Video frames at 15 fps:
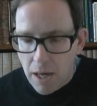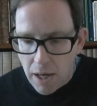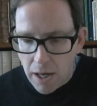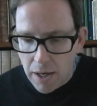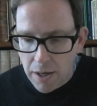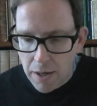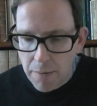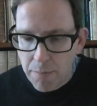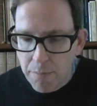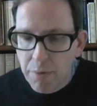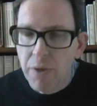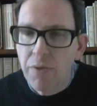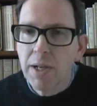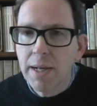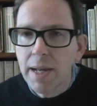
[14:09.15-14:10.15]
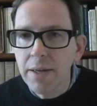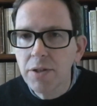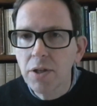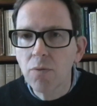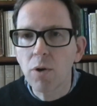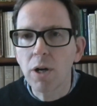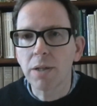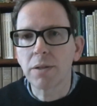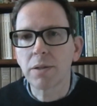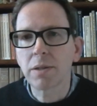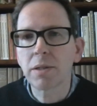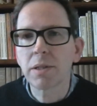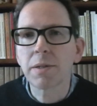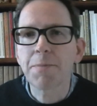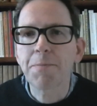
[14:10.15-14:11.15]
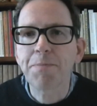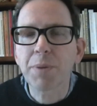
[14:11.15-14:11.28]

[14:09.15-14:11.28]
But the later ones